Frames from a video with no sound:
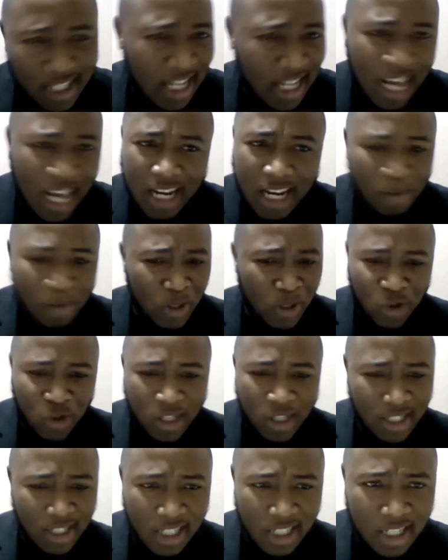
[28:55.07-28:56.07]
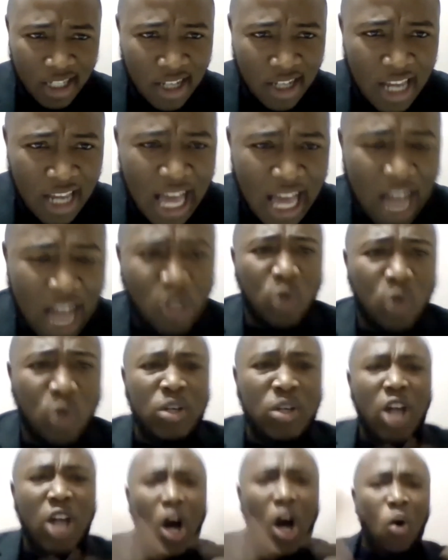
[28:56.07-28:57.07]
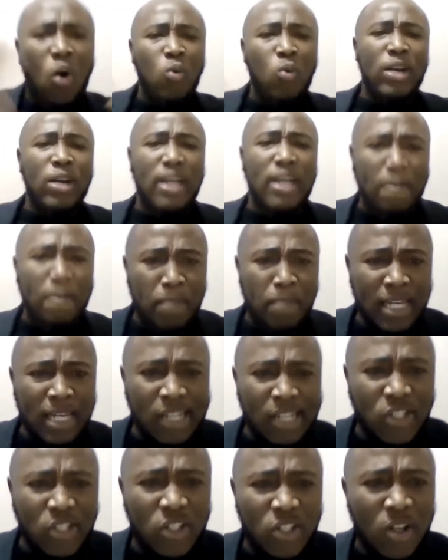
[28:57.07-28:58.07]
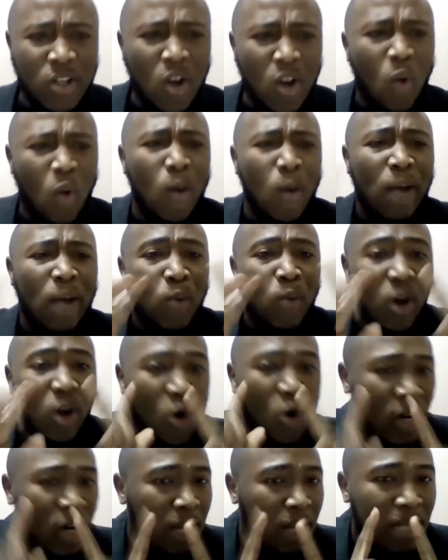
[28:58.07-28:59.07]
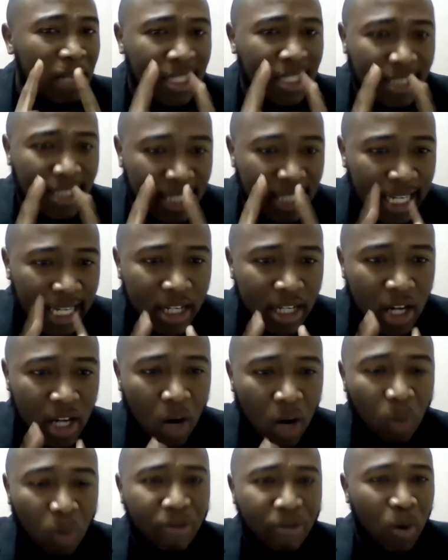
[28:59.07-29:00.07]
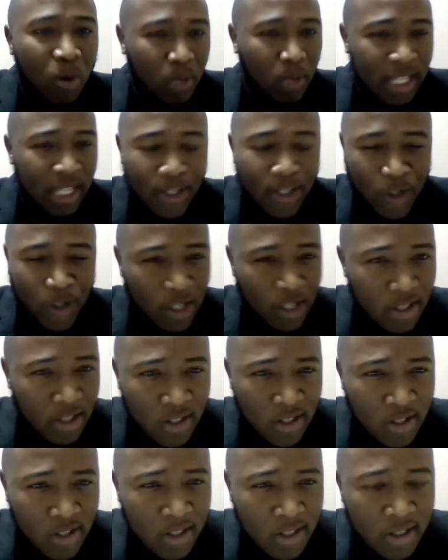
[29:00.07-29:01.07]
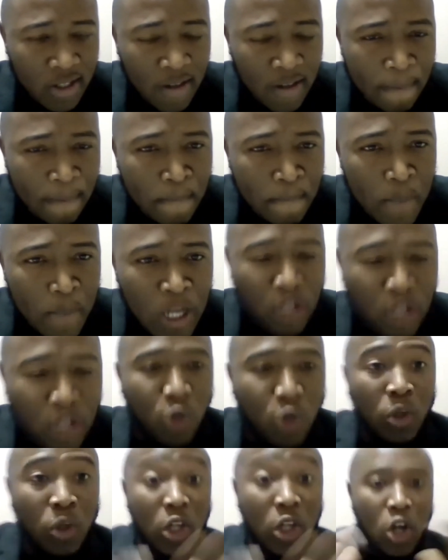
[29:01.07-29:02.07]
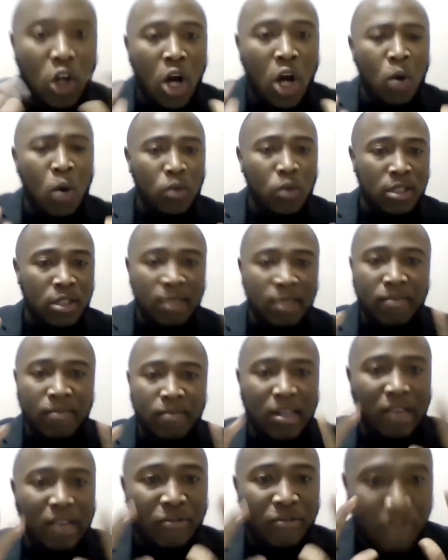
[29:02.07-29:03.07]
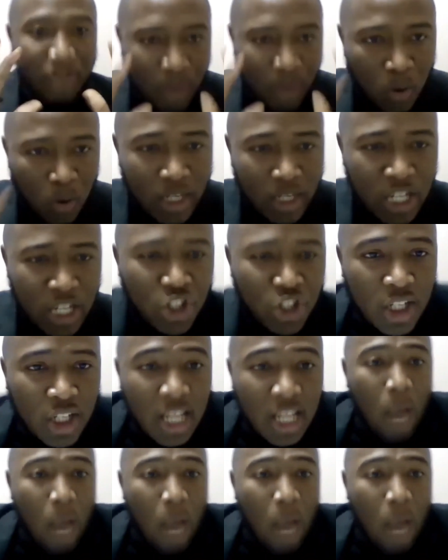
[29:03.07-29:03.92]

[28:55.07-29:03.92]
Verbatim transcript: cannot be trusted. And so now we're in a place where we're going to be seeing now foundations. So look out for foundations. I